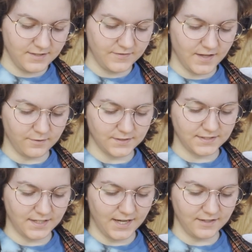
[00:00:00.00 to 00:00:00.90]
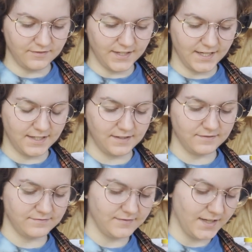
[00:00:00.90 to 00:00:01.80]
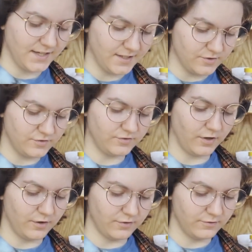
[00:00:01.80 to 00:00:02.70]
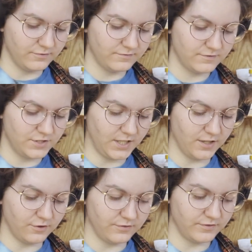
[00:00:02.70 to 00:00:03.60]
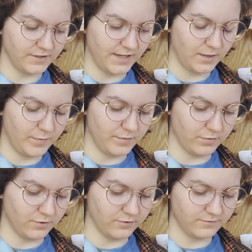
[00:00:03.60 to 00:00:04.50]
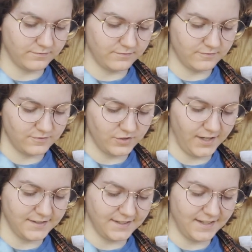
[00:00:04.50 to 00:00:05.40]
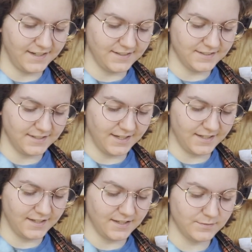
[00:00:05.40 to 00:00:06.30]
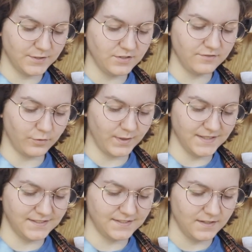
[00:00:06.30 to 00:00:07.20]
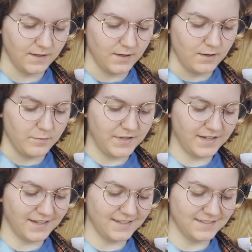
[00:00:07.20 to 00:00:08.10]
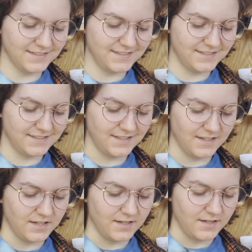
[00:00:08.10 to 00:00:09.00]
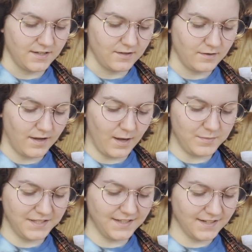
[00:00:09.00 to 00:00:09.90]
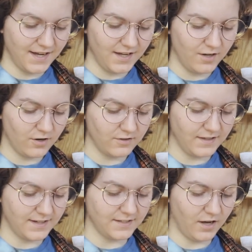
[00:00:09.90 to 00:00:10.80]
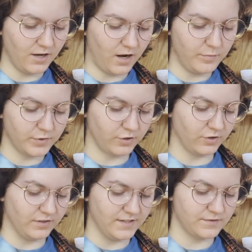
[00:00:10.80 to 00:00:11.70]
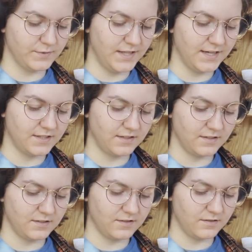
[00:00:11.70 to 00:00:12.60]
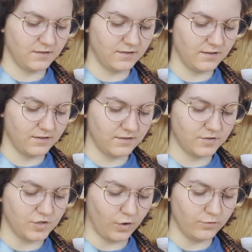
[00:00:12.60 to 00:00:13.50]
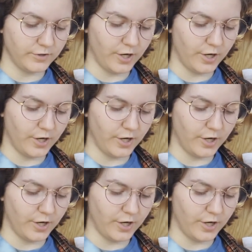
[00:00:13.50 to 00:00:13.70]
if that was kind of like an intro channel for like people trying to get into like especially voice, because Emily and I are like not opera girlies. We like don't